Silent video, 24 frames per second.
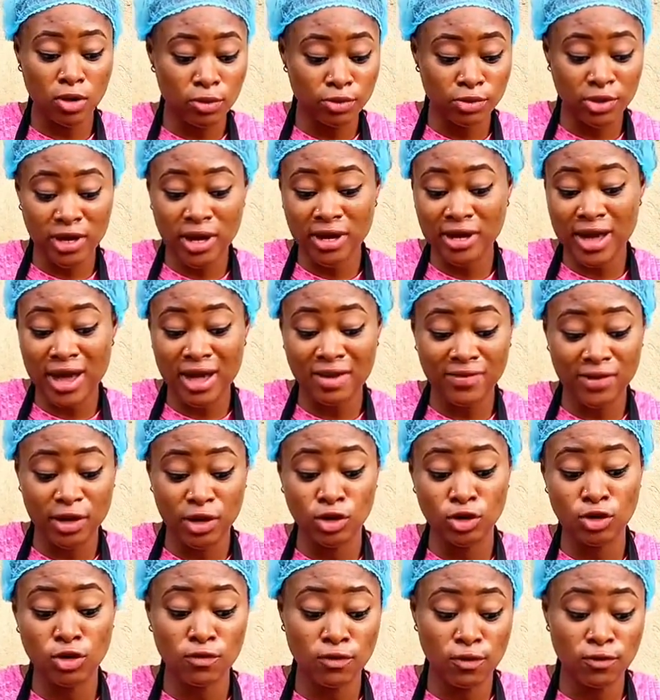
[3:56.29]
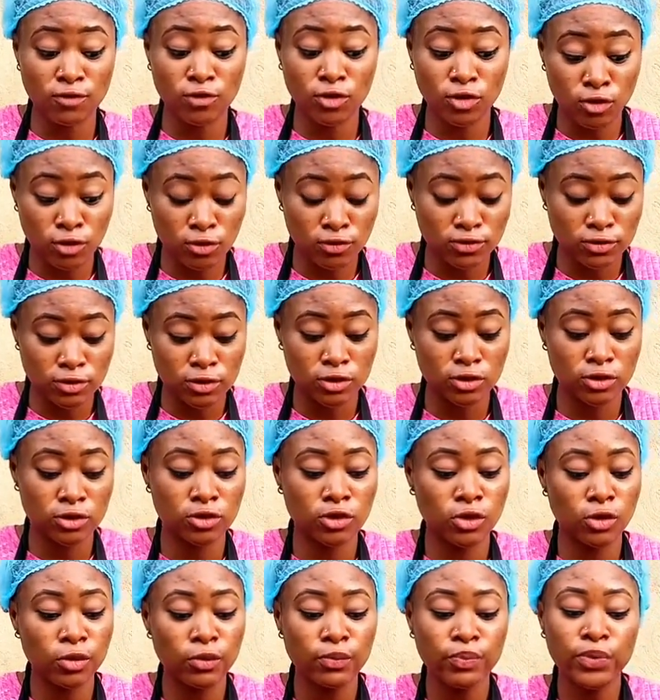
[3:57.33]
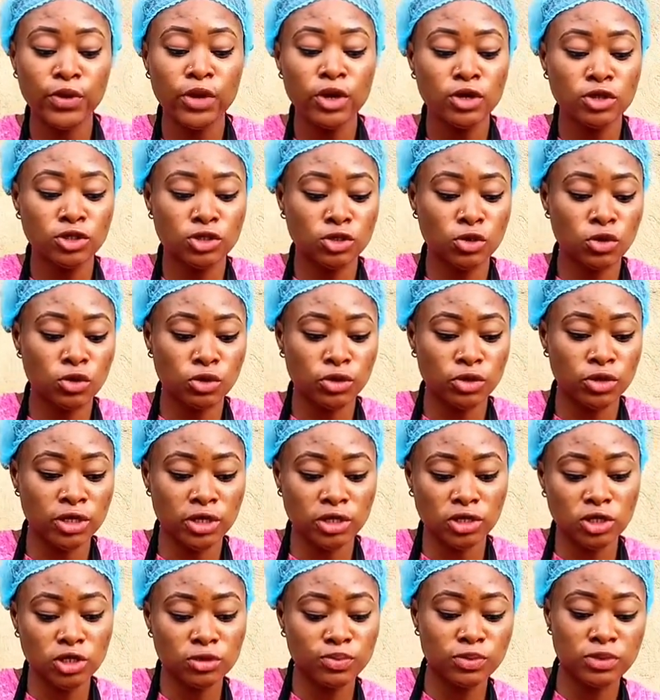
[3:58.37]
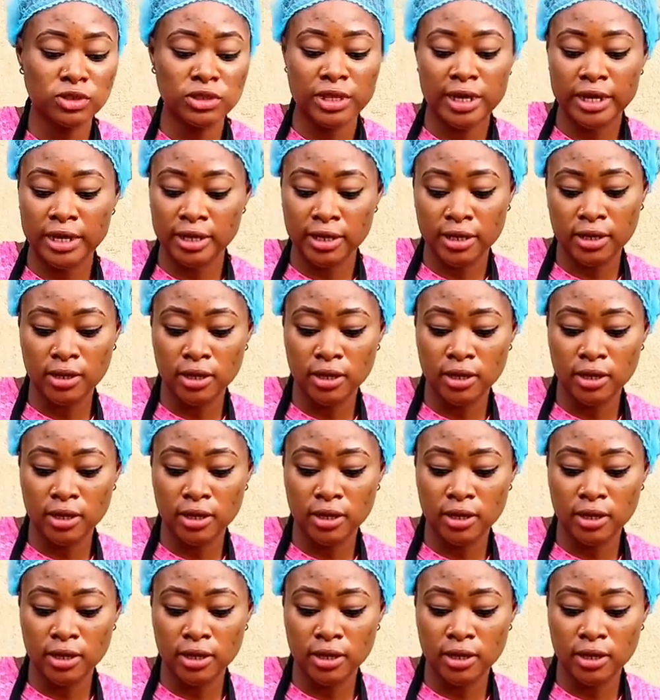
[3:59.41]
You can't have enough of clove though, so you can just put like